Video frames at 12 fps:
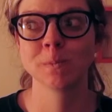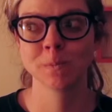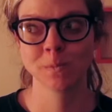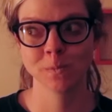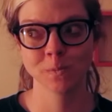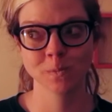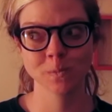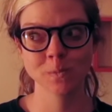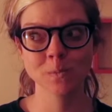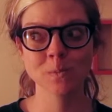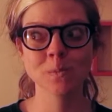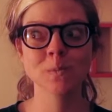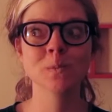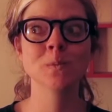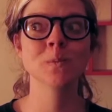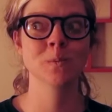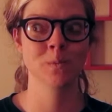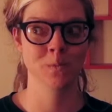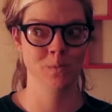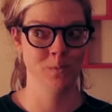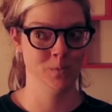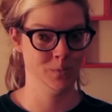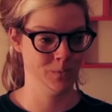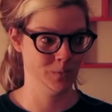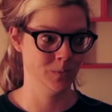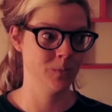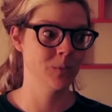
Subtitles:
(no one is talking)